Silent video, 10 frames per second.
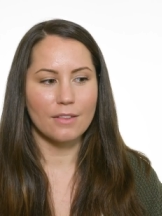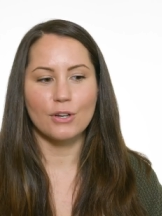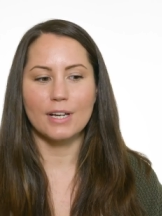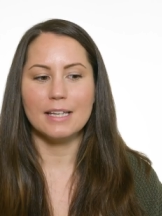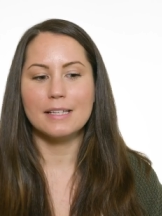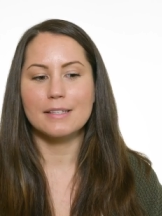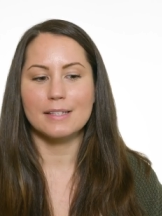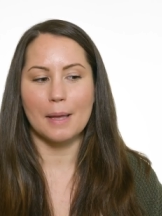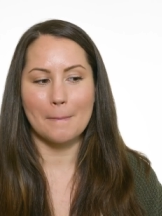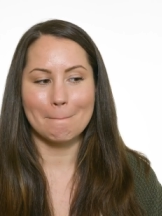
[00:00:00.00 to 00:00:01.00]
There is
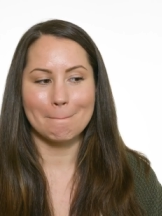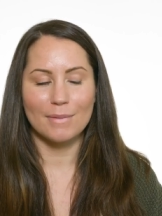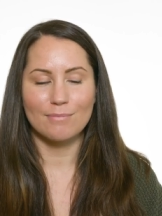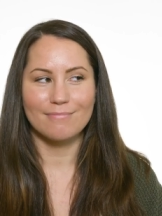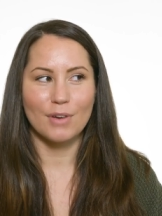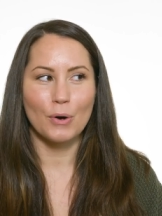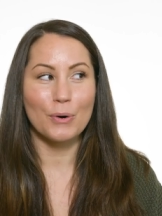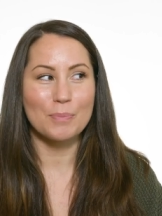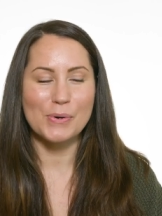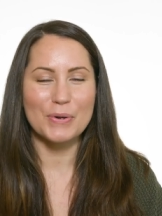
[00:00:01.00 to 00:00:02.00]
some
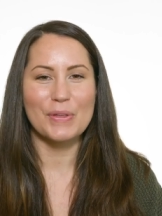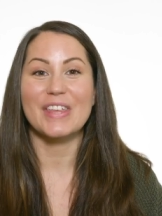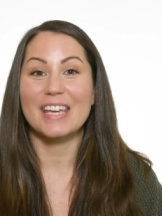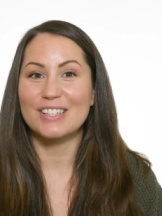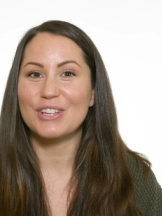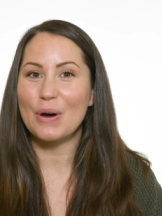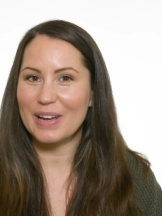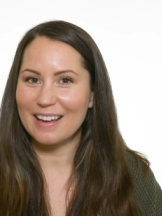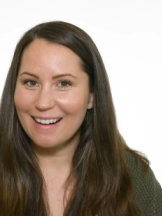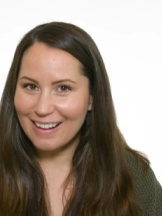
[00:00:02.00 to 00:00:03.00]
hormonal things
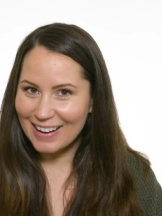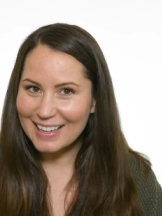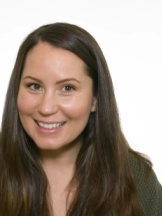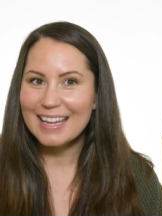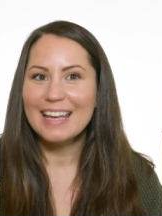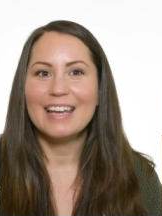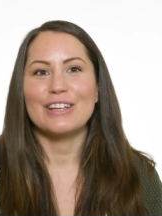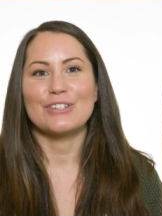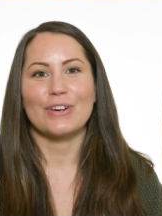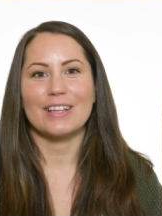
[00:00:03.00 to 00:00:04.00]
going on
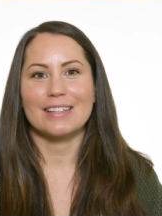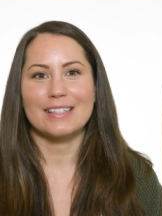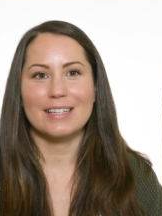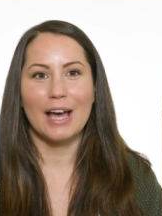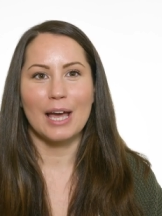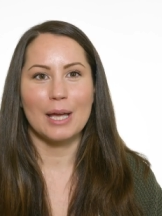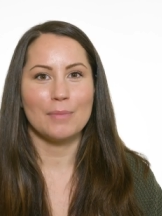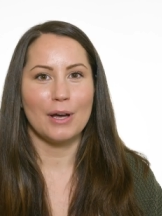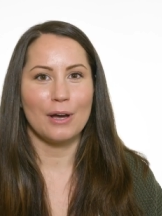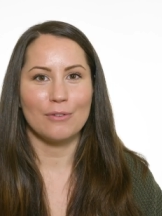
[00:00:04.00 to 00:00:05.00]
during this
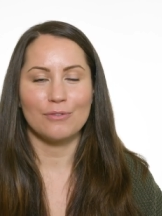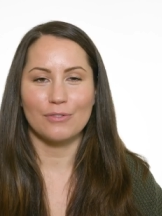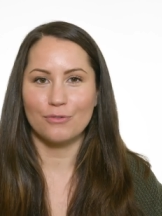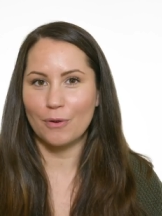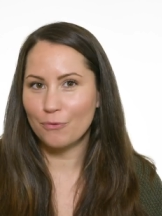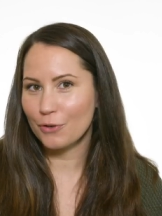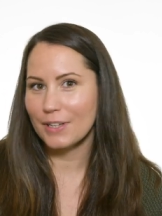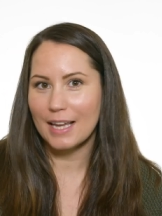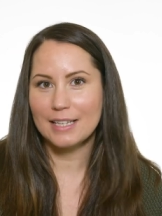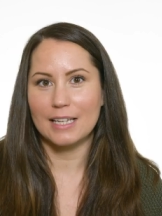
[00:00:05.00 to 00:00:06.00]
time of from
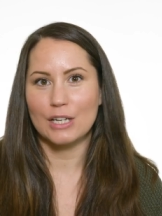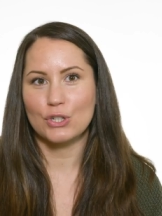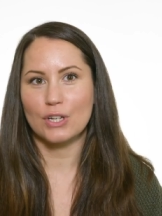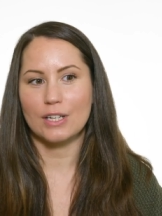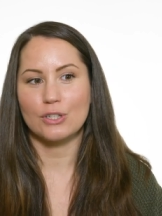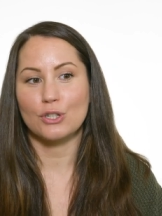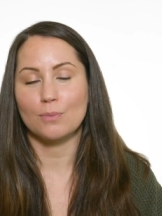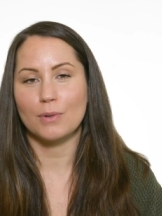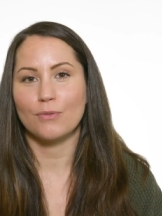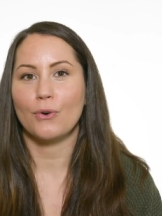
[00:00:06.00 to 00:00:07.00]
fertilization to
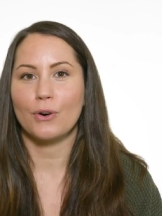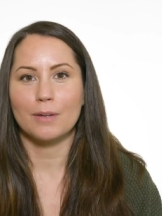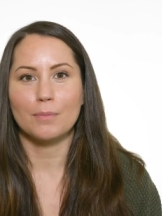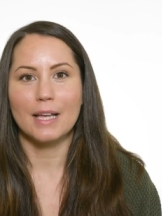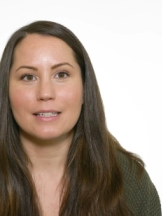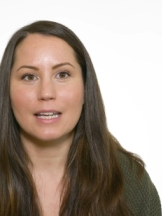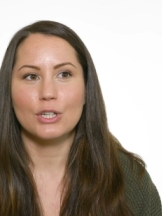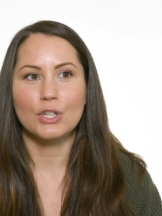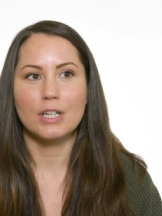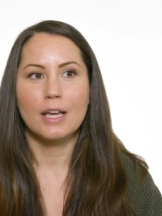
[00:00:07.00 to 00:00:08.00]
before
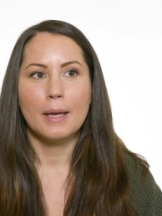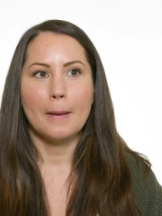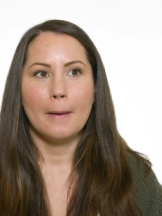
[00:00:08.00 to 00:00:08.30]
implantation,